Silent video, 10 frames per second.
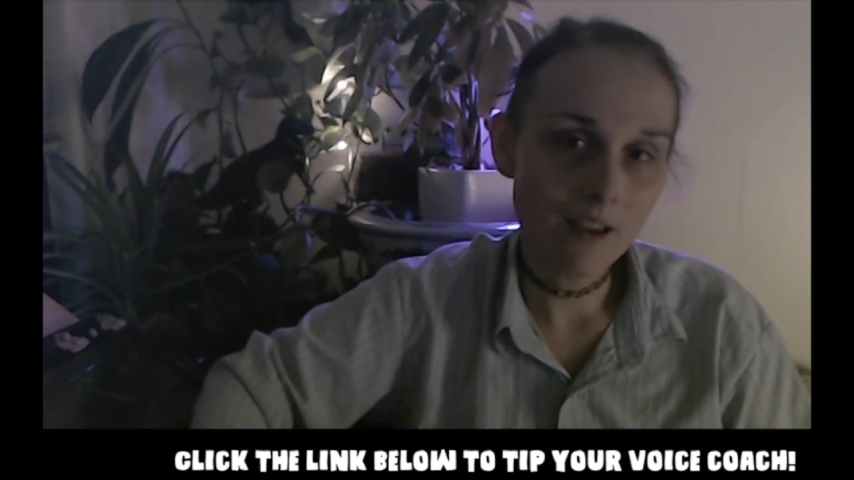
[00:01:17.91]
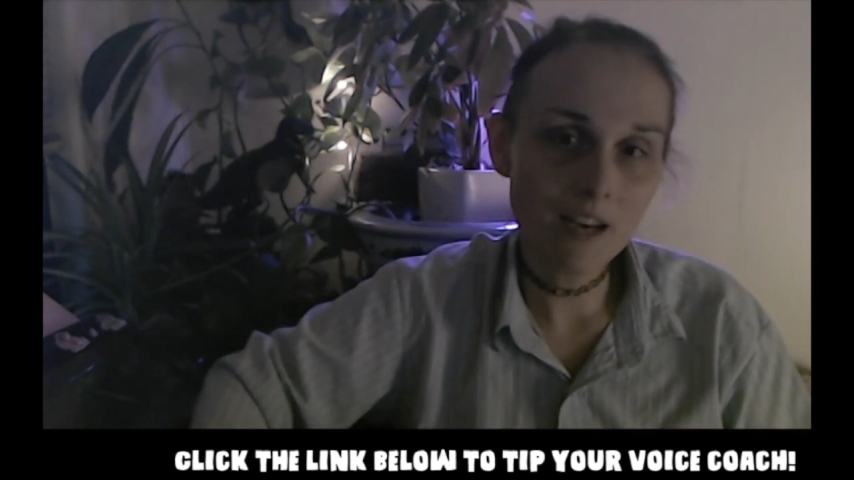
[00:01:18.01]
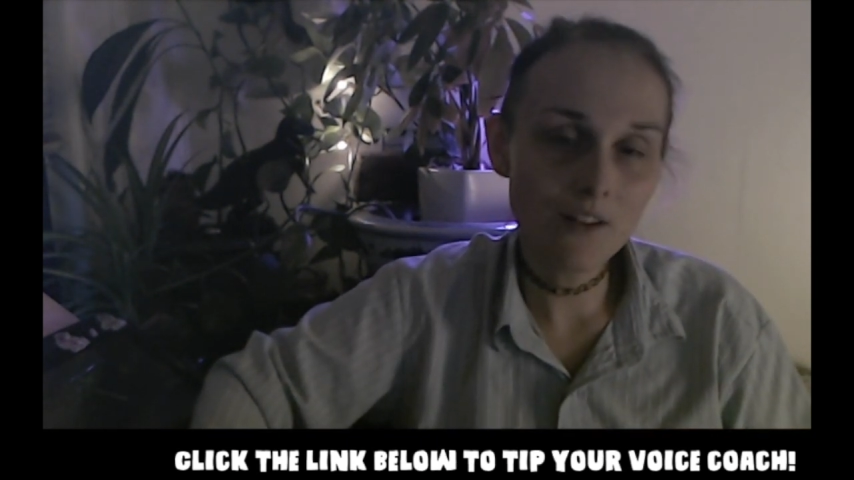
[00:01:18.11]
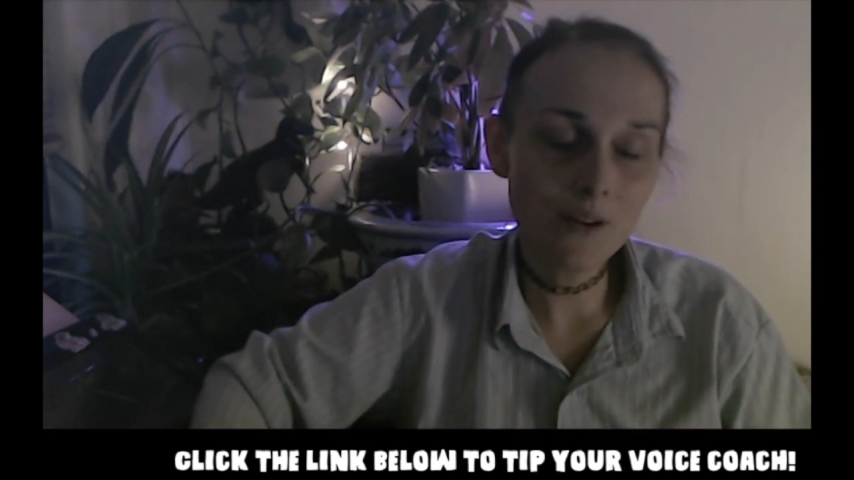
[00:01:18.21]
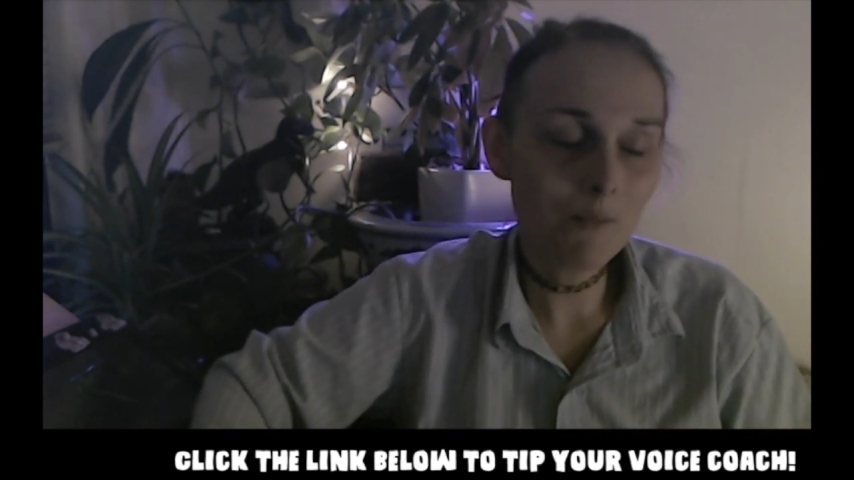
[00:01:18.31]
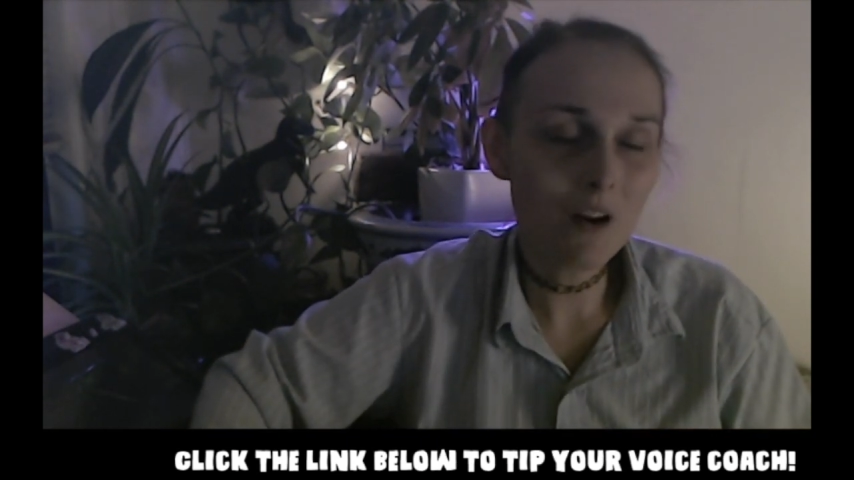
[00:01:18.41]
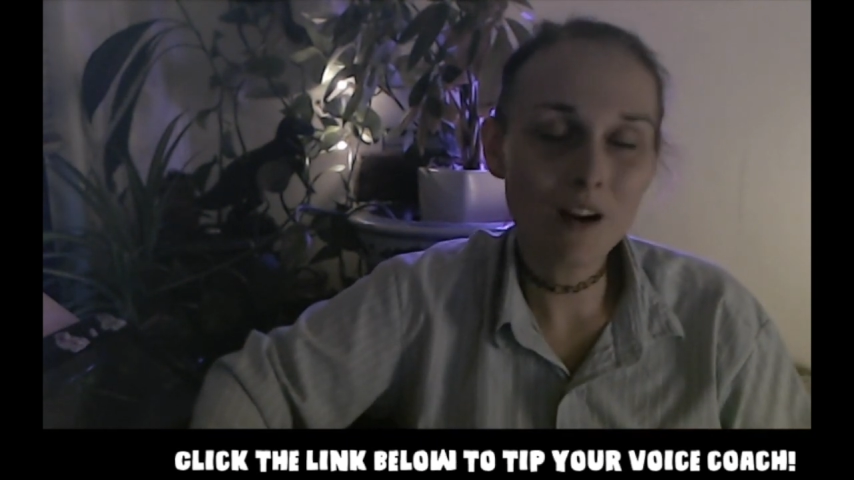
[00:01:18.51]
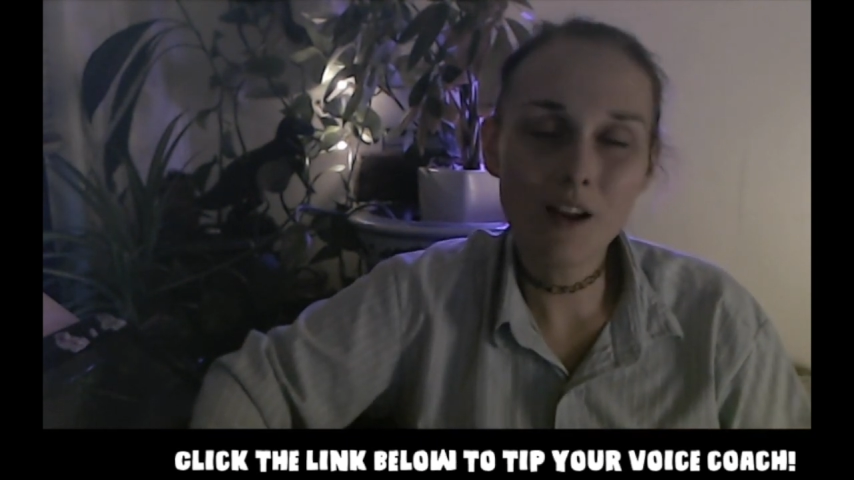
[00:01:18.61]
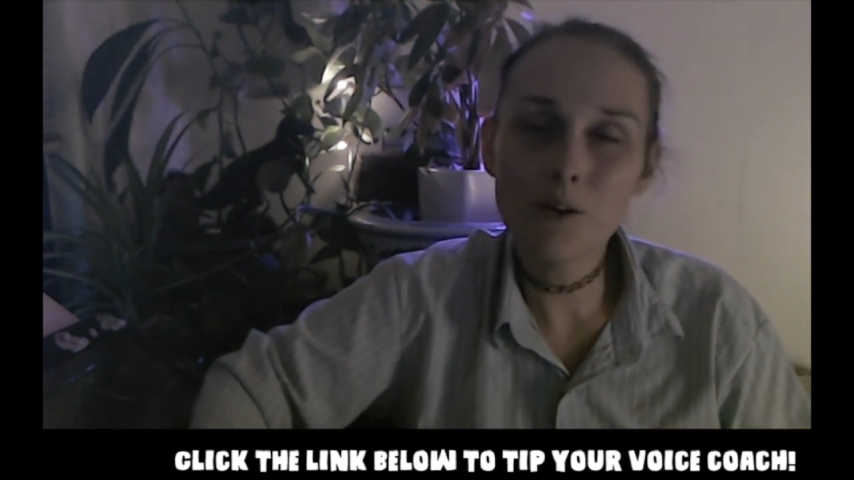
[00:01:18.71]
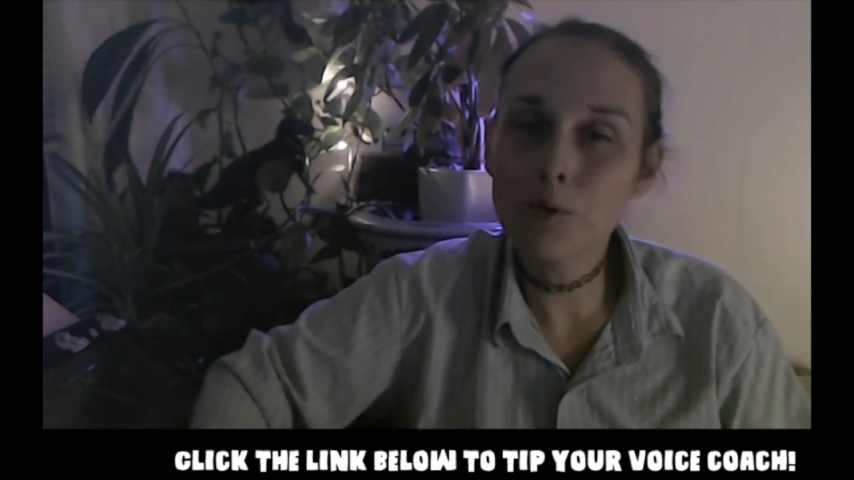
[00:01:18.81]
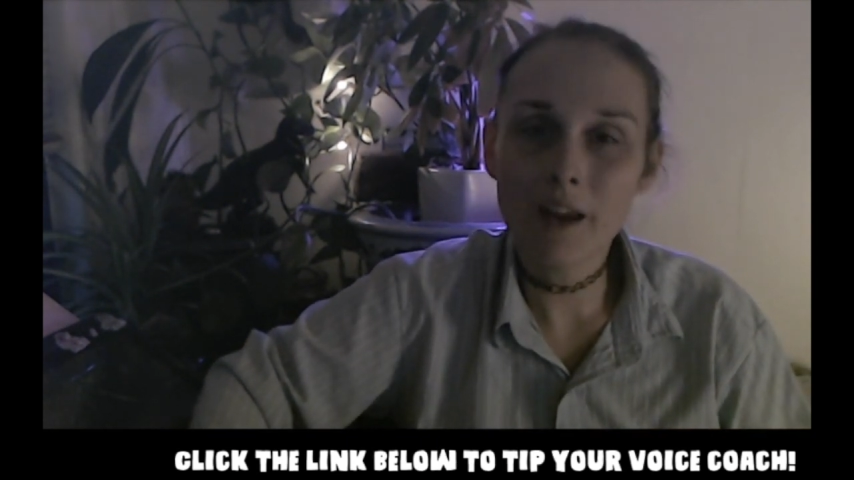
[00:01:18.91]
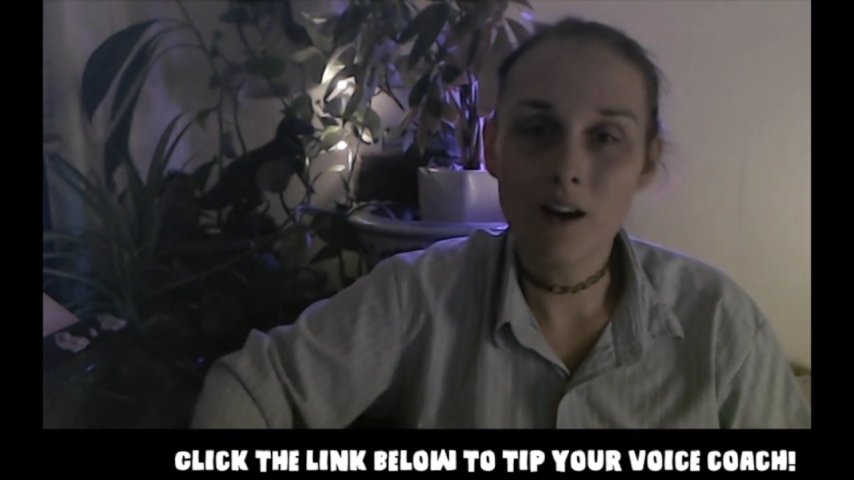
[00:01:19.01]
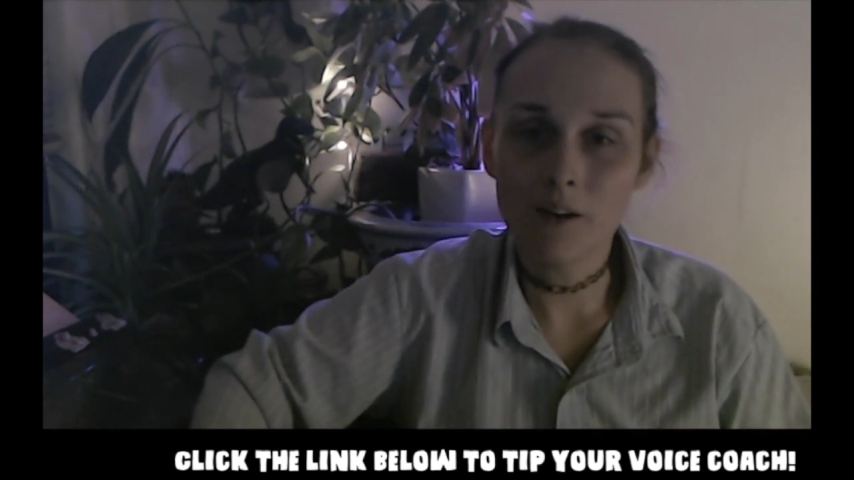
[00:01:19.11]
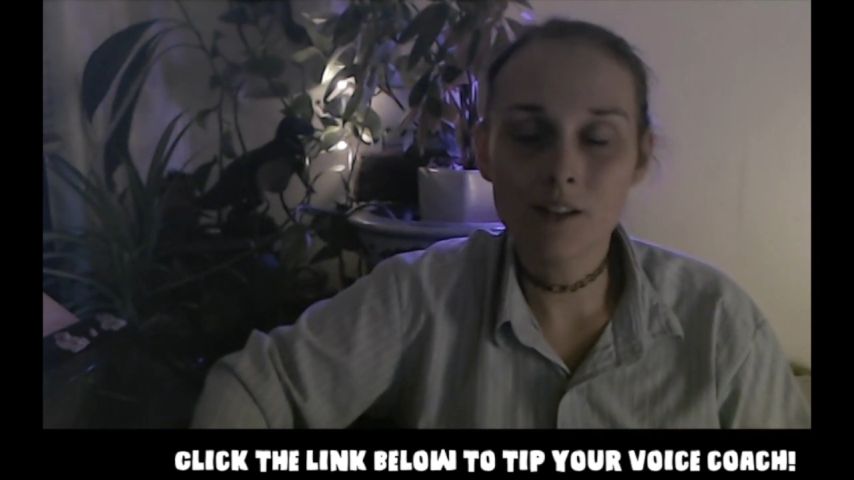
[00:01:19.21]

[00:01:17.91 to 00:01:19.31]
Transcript: And if I'm wrong, I don't care,